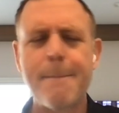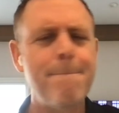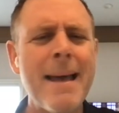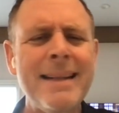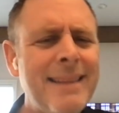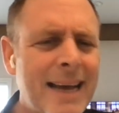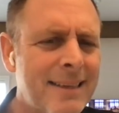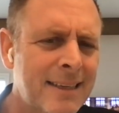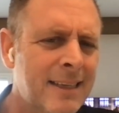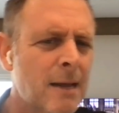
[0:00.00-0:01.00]
meant that
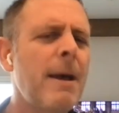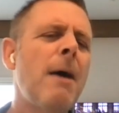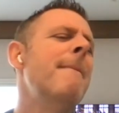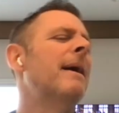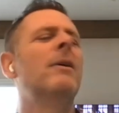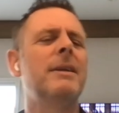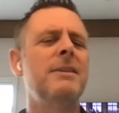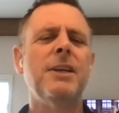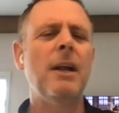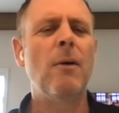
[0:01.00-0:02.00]
about
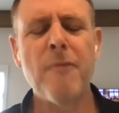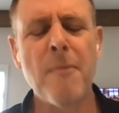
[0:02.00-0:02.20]
Americans. If